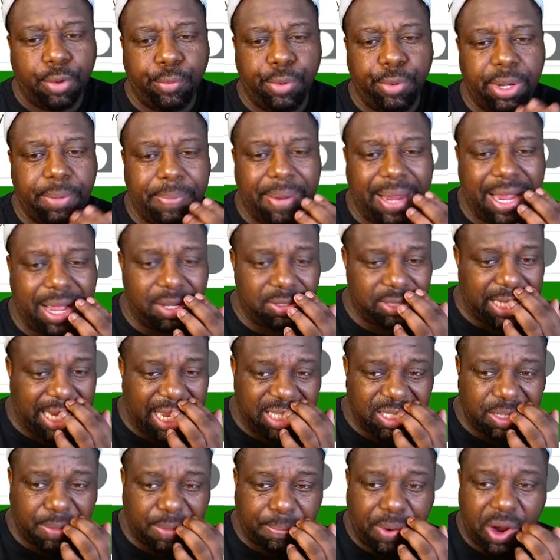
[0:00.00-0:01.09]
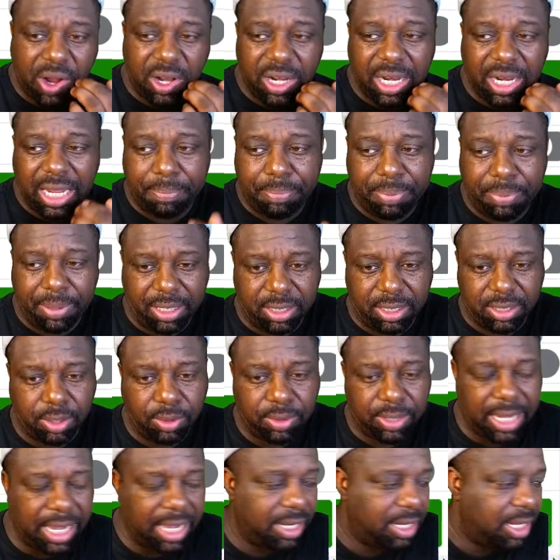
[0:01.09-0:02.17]
rebounds as a parlay piece.
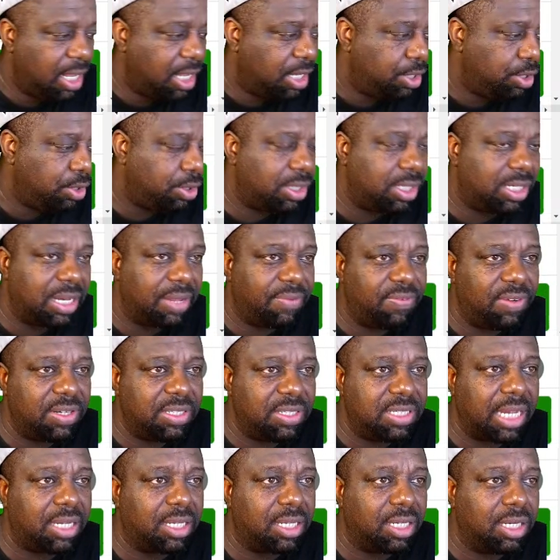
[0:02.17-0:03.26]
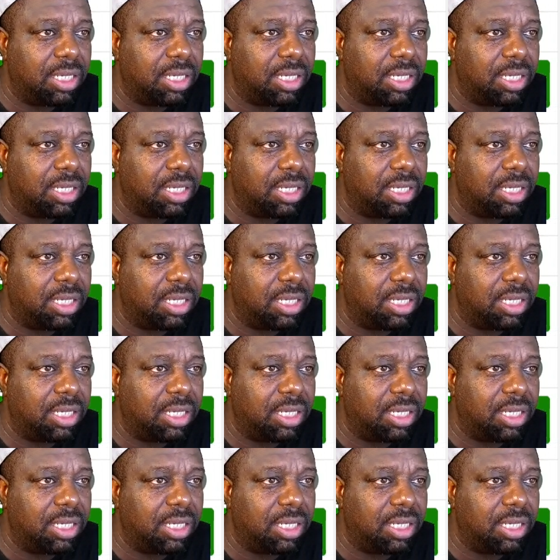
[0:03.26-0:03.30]
Okay, you can definitely take a